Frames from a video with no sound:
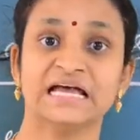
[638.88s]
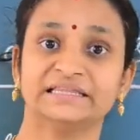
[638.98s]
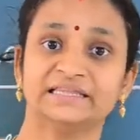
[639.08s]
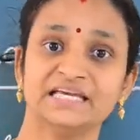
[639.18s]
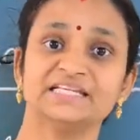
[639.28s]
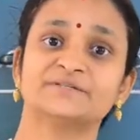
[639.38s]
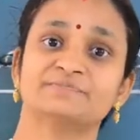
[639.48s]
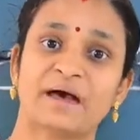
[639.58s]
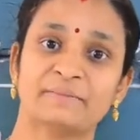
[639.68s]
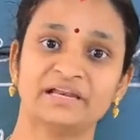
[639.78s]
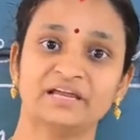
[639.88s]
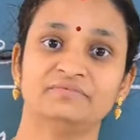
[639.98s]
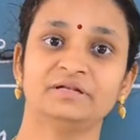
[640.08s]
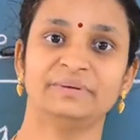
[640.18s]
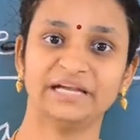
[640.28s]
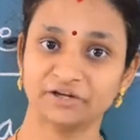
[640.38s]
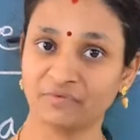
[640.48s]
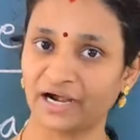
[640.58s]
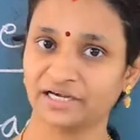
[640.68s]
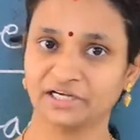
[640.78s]
These memory will be
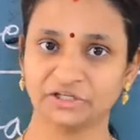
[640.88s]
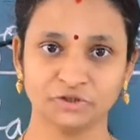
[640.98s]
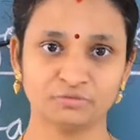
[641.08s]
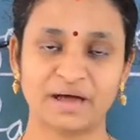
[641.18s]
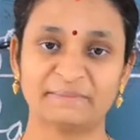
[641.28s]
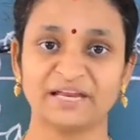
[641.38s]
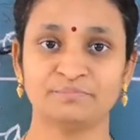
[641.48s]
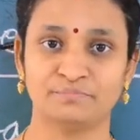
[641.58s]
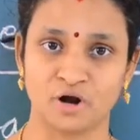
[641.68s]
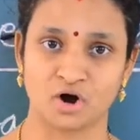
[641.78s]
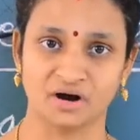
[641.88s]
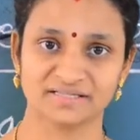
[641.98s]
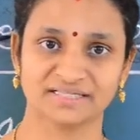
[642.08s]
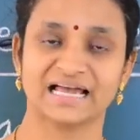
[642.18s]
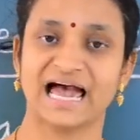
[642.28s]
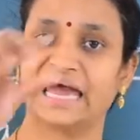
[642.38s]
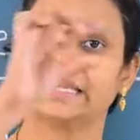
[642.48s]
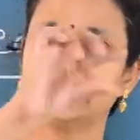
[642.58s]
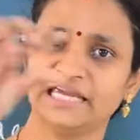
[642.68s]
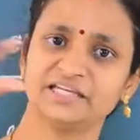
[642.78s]
divided into memory blocks
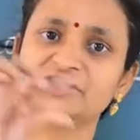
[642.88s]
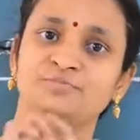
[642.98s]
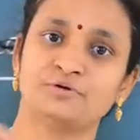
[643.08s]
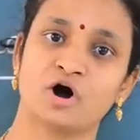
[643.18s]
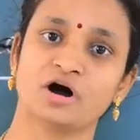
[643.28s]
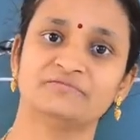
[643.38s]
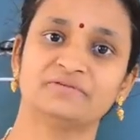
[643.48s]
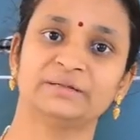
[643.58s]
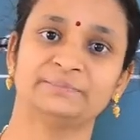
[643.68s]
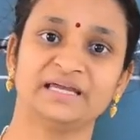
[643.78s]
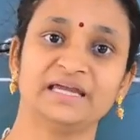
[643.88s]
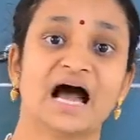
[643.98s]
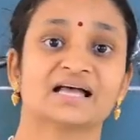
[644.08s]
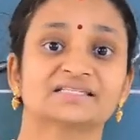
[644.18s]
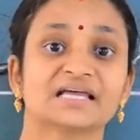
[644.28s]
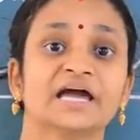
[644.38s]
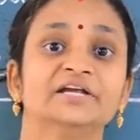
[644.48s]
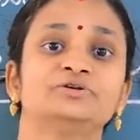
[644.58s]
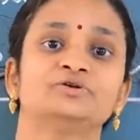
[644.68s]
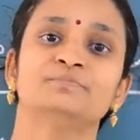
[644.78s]
and each block will be
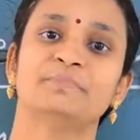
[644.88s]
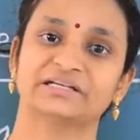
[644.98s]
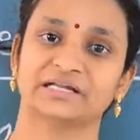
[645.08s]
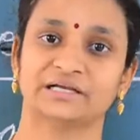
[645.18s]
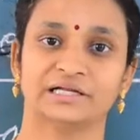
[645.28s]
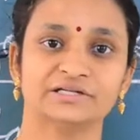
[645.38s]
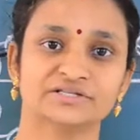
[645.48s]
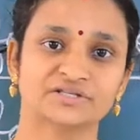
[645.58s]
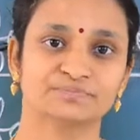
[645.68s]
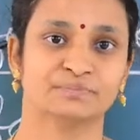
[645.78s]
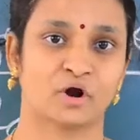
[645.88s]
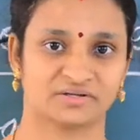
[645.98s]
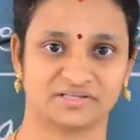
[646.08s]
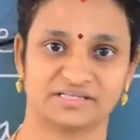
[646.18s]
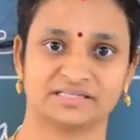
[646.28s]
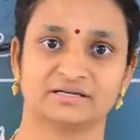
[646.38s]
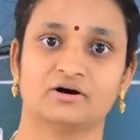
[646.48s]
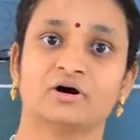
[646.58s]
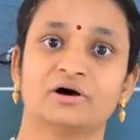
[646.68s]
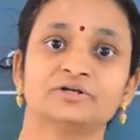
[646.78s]
assigned to particular process
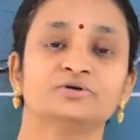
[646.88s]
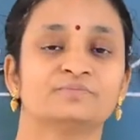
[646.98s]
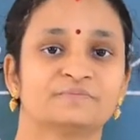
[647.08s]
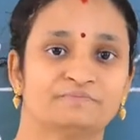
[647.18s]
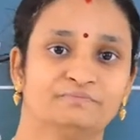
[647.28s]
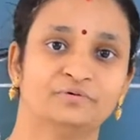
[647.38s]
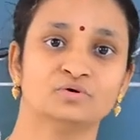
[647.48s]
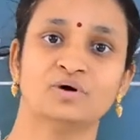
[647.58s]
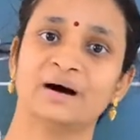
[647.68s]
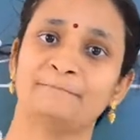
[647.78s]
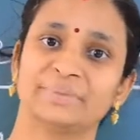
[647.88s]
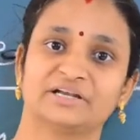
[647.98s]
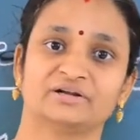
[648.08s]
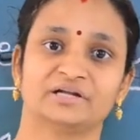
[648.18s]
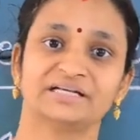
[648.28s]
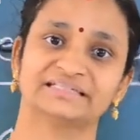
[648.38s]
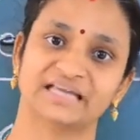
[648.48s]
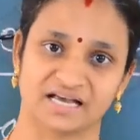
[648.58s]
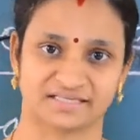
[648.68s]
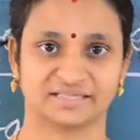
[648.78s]
or to do a particular
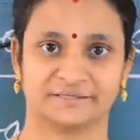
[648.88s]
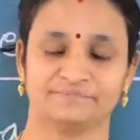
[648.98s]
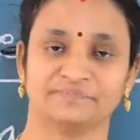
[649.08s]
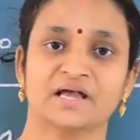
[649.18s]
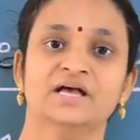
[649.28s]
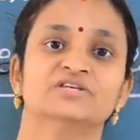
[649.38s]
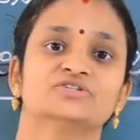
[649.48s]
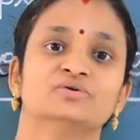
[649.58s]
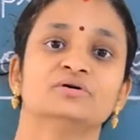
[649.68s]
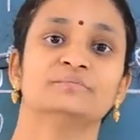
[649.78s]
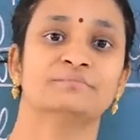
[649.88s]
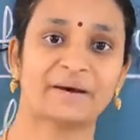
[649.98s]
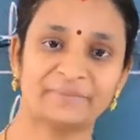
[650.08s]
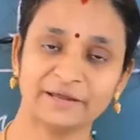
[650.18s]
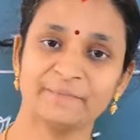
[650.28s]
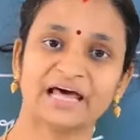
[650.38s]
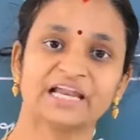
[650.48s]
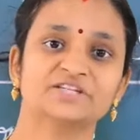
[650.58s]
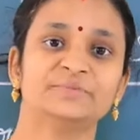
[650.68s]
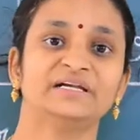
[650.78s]
task. So, memory
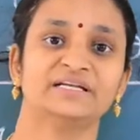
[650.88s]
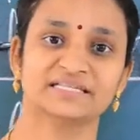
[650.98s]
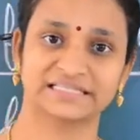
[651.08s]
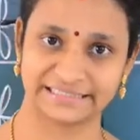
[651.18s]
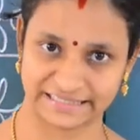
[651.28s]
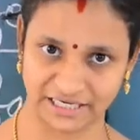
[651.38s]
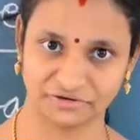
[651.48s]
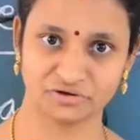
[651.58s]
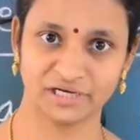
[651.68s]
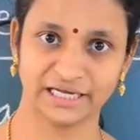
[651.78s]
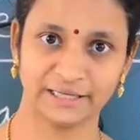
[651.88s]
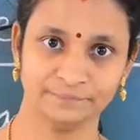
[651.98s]
management is generally,